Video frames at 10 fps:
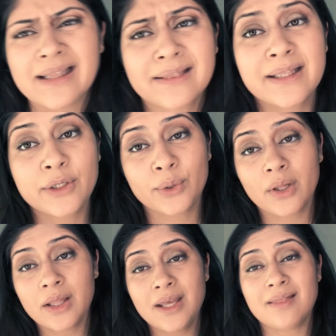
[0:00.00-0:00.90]

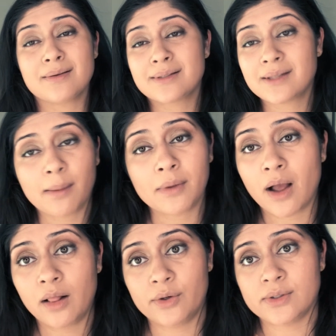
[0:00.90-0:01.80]
Literally the same
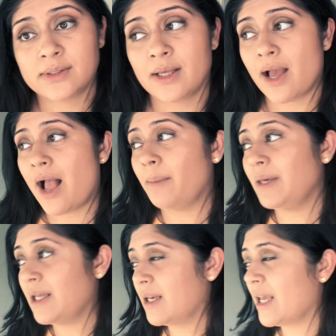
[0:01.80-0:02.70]
colors. I
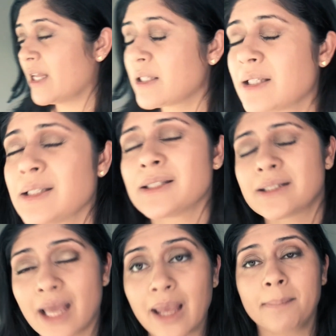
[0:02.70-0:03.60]
mean, it's the
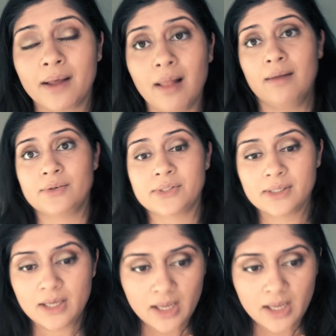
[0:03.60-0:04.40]
same colors.